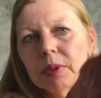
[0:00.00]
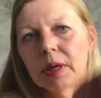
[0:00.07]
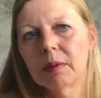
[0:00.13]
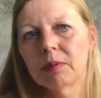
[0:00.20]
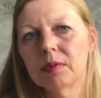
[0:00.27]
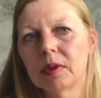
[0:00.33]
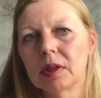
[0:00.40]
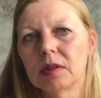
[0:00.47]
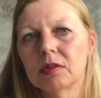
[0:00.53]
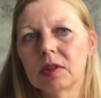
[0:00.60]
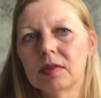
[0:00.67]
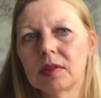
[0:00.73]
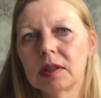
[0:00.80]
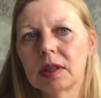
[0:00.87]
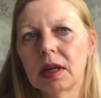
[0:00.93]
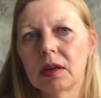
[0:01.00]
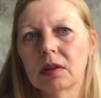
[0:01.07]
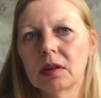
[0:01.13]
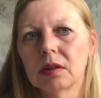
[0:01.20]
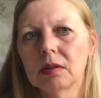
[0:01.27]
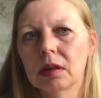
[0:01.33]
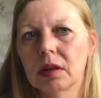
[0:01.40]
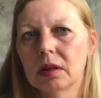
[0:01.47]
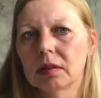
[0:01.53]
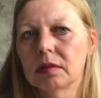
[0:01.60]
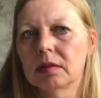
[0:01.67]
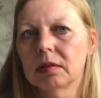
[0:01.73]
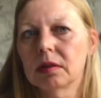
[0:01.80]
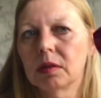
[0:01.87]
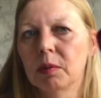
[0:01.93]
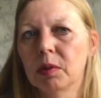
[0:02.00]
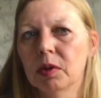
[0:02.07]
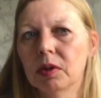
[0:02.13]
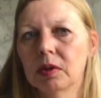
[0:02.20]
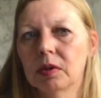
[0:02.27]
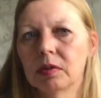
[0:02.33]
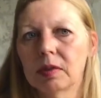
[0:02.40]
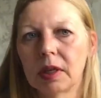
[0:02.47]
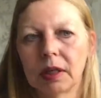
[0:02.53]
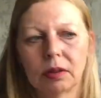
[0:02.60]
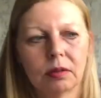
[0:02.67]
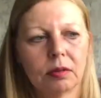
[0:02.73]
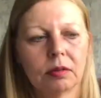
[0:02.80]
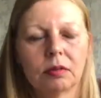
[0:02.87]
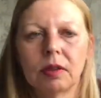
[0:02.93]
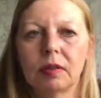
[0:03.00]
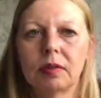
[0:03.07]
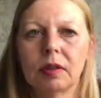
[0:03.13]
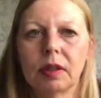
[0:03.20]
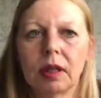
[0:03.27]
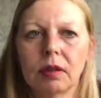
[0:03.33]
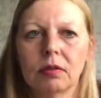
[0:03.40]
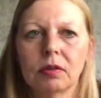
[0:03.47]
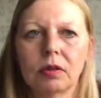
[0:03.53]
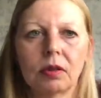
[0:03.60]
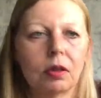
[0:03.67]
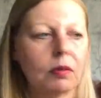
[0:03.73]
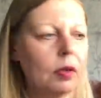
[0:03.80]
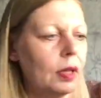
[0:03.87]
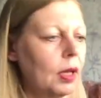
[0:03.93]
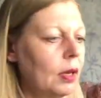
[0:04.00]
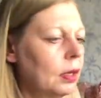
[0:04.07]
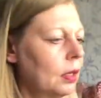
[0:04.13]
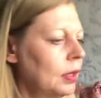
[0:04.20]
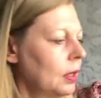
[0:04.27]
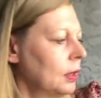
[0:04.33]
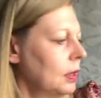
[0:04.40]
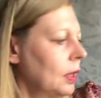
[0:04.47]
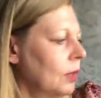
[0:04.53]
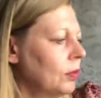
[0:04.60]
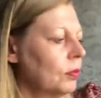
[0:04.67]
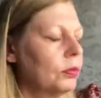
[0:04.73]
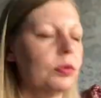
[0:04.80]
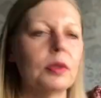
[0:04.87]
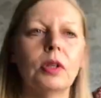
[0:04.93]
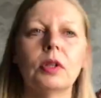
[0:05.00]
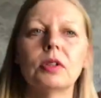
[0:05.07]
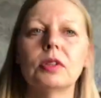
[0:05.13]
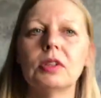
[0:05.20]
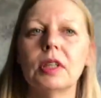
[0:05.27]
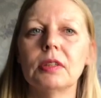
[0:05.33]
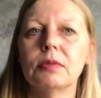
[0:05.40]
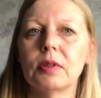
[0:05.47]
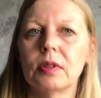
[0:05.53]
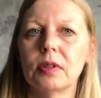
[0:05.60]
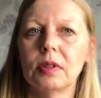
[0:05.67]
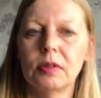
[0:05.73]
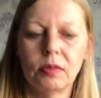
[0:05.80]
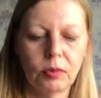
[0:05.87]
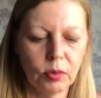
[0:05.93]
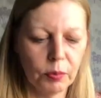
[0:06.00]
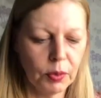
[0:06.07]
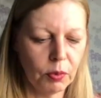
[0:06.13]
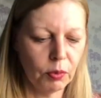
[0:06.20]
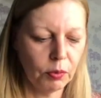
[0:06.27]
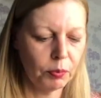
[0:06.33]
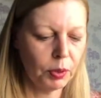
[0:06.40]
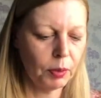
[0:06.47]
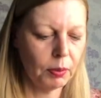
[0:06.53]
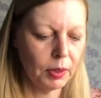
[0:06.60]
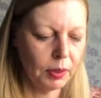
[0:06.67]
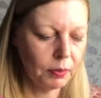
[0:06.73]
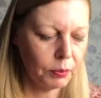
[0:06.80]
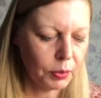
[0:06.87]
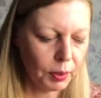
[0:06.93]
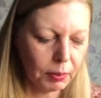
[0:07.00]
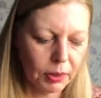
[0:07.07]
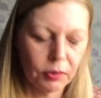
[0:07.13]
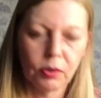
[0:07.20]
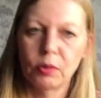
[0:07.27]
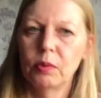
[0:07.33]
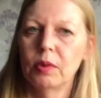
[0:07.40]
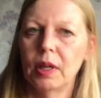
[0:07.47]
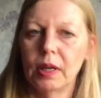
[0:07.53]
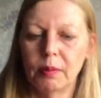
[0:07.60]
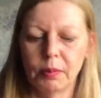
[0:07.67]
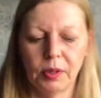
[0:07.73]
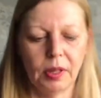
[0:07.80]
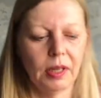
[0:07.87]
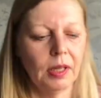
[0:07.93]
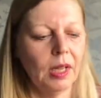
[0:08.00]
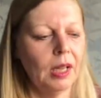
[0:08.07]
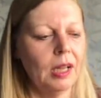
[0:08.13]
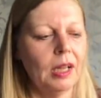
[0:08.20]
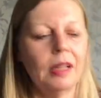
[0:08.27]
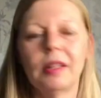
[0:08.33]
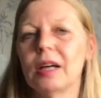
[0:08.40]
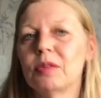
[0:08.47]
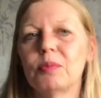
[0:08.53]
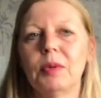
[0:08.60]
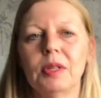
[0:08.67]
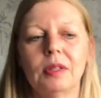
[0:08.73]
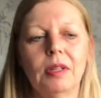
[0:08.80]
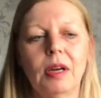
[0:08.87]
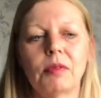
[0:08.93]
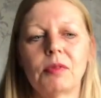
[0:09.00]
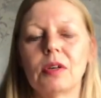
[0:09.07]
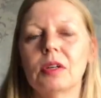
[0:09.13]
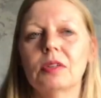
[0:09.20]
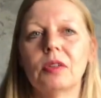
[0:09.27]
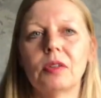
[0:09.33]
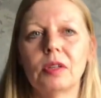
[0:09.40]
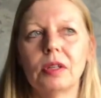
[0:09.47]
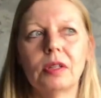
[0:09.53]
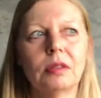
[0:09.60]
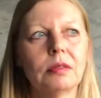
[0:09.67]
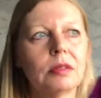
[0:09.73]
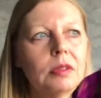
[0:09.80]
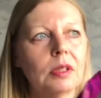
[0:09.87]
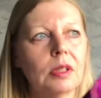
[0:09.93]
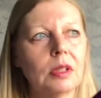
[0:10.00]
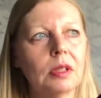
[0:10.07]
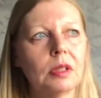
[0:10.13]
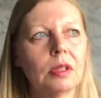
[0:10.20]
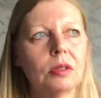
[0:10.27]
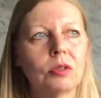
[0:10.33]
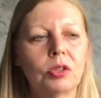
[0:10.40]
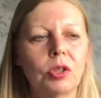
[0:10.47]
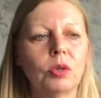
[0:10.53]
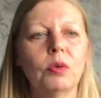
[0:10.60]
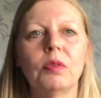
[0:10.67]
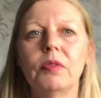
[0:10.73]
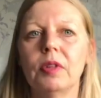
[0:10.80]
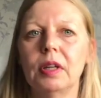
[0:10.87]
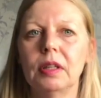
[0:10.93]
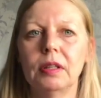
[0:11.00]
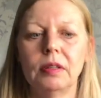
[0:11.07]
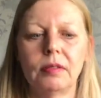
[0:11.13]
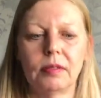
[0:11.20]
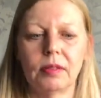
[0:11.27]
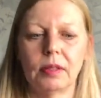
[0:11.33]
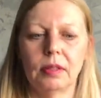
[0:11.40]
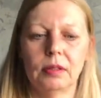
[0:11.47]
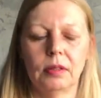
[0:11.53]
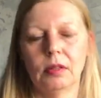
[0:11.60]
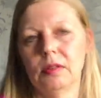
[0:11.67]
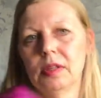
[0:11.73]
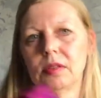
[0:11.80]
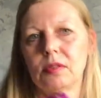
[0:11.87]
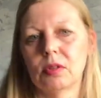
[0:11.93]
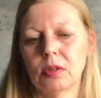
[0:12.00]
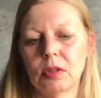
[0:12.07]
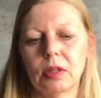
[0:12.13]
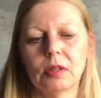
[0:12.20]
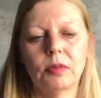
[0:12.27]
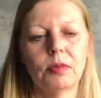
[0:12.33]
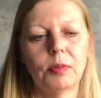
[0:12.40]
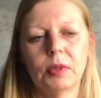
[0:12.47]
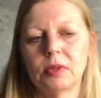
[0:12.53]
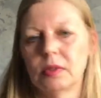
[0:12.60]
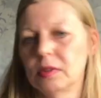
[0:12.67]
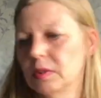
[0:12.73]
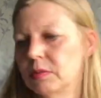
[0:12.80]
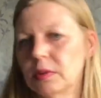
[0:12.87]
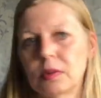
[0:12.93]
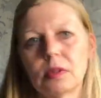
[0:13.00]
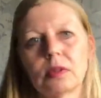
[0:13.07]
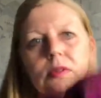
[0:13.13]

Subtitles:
perhaps a dressing gown or kimono style dressing gown to go with that, nice and floaty for the summer, would probably suit that. But that's been, I've got another 2 of these, not these colours but different,